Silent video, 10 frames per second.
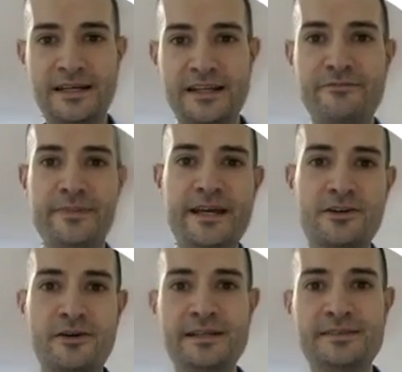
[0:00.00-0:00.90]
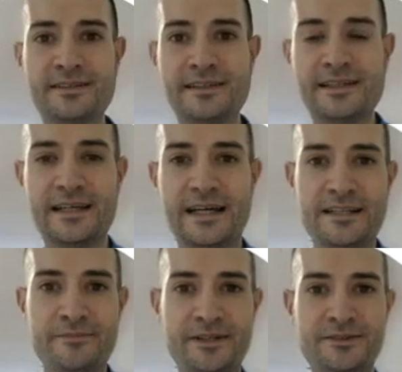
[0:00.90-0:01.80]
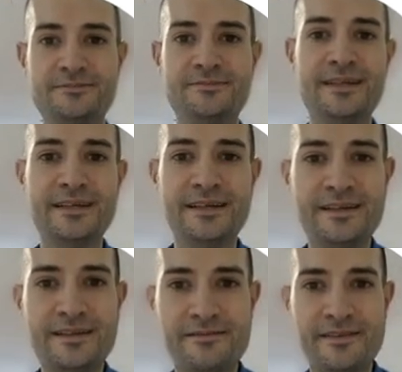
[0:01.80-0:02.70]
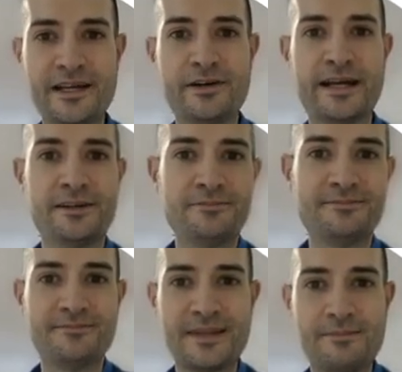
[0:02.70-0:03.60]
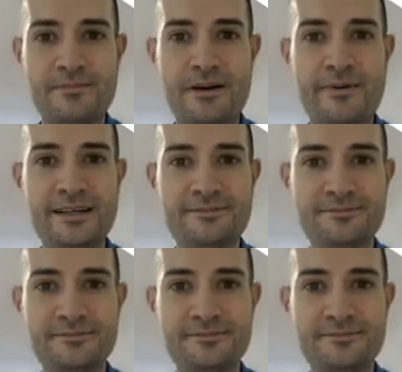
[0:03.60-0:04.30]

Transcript: leave me a comment and let me know. Thank you again. Bye bye.